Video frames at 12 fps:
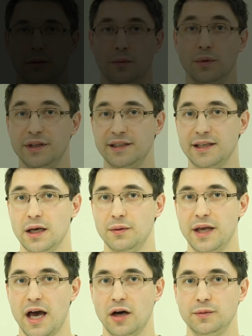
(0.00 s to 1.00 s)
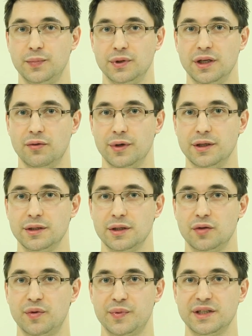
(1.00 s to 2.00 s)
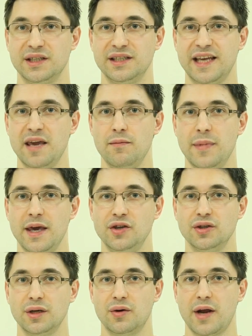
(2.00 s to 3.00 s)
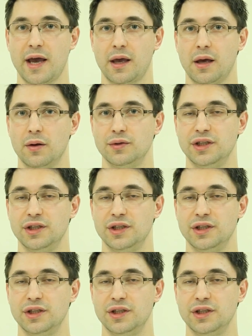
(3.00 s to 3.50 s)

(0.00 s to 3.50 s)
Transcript: Will the Saudi output increase represent a major crack